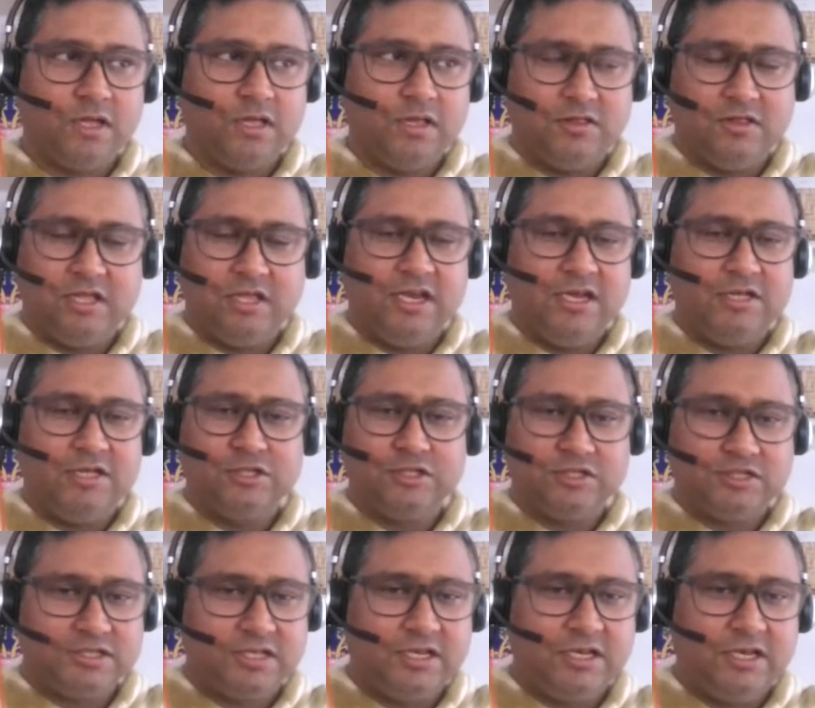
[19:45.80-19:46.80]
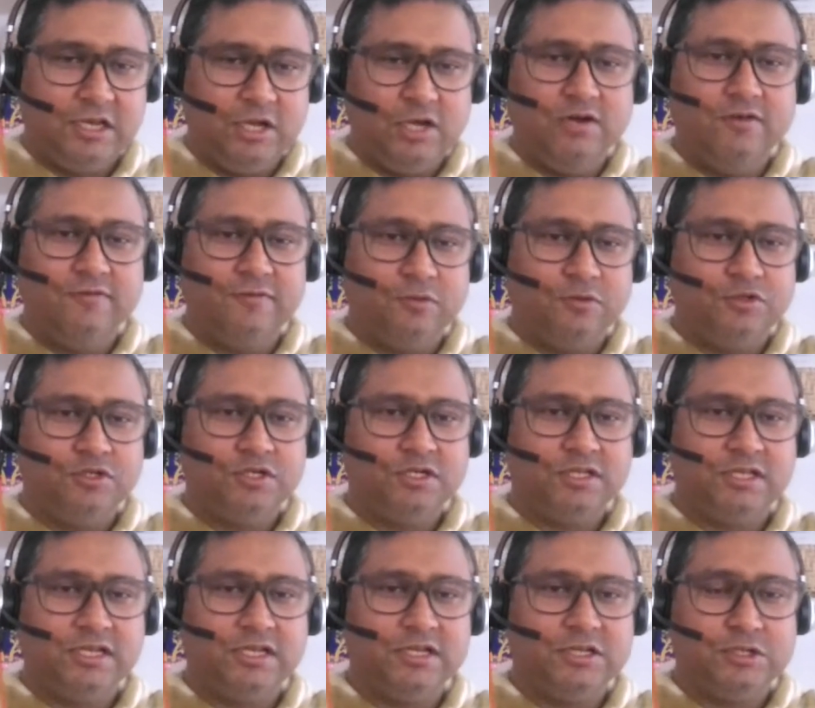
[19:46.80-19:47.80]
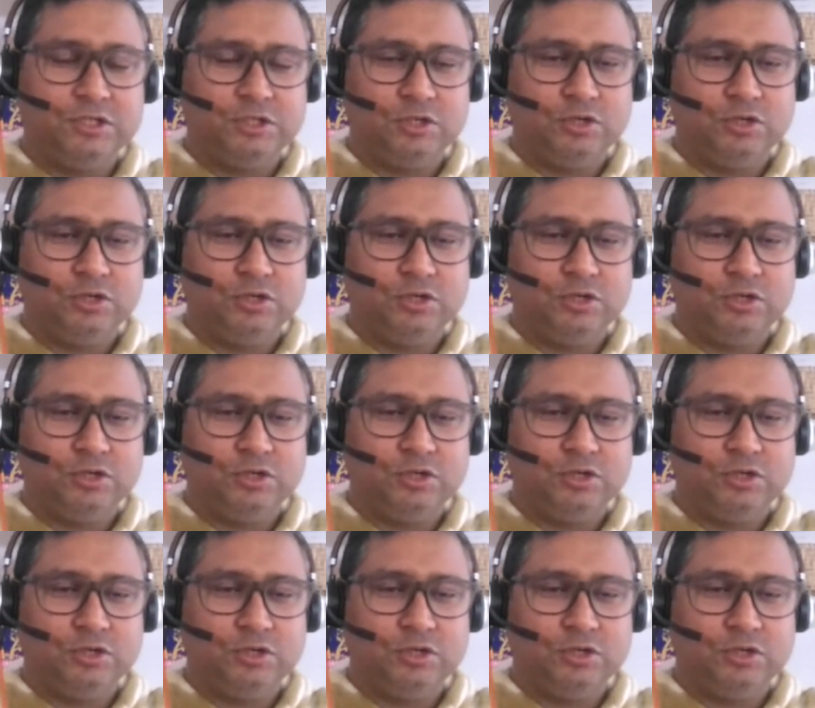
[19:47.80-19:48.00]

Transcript: there is, in near future, there is